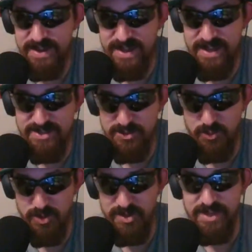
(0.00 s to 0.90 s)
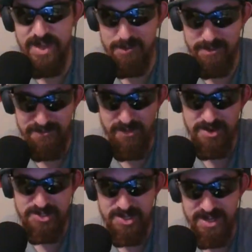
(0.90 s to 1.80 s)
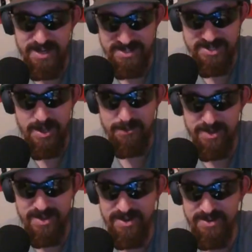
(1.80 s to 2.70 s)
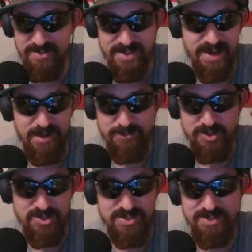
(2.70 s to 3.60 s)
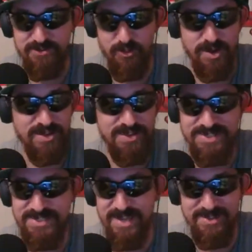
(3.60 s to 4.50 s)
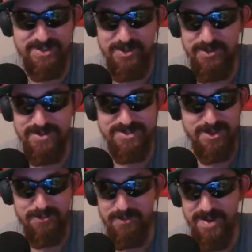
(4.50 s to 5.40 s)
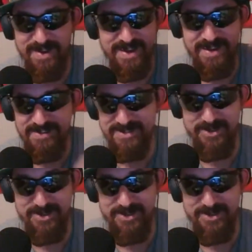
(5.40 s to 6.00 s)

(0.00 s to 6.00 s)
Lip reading: has really got me functioning on a top gear that I'm just really selling you on something right now. It's